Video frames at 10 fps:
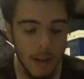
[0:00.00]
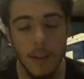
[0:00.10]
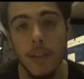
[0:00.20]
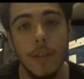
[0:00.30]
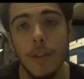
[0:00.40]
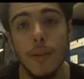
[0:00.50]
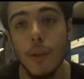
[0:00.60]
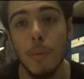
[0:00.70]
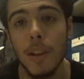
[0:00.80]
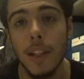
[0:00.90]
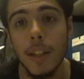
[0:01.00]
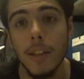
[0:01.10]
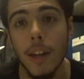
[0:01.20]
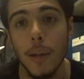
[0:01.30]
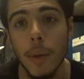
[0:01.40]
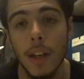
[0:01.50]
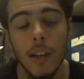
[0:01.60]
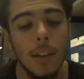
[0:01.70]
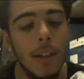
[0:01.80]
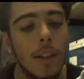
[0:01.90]
It's just a super clean colorway.
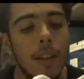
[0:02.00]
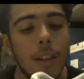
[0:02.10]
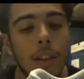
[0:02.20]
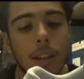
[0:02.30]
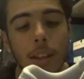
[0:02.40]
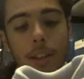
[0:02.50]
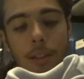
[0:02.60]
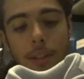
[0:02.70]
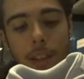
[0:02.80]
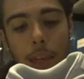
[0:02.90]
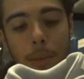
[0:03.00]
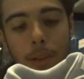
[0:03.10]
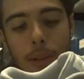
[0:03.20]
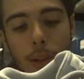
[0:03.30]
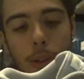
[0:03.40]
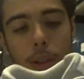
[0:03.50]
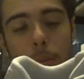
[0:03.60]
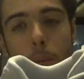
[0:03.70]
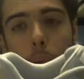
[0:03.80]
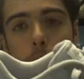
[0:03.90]
These just came out so
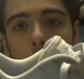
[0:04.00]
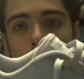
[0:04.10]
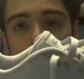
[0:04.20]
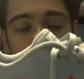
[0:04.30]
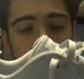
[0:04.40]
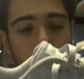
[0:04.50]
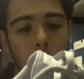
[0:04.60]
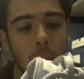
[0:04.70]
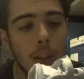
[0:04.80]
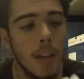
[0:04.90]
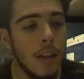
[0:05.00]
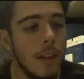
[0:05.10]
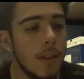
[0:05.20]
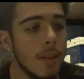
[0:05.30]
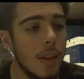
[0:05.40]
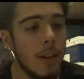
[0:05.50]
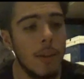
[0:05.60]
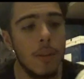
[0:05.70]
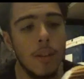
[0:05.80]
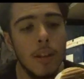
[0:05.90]
smooth. So
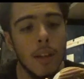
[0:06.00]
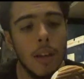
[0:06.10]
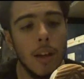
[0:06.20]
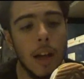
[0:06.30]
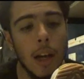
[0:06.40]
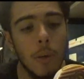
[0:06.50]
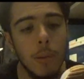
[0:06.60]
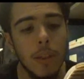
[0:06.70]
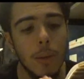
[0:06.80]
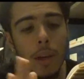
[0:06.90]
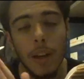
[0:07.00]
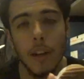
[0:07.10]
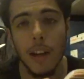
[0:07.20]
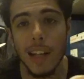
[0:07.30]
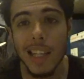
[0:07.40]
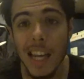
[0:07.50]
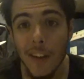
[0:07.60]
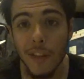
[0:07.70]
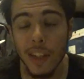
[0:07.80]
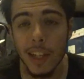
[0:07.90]
I will be doing
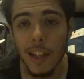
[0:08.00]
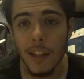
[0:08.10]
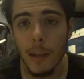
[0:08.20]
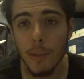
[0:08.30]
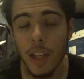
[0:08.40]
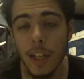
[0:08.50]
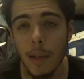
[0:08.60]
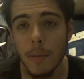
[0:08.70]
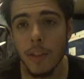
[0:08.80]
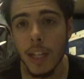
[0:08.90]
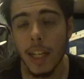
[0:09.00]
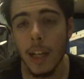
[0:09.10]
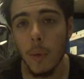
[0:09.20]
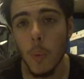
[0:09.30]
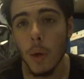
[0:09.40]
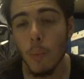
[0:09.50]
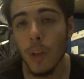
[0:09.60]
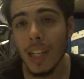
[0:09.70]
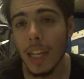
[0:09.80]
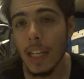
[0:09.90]
definitely another. I'm gonna try to get one more
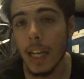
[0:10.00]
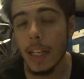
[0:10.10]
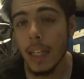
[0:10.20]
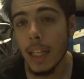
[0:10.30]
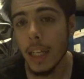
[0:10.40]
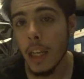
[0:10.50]
Nike ID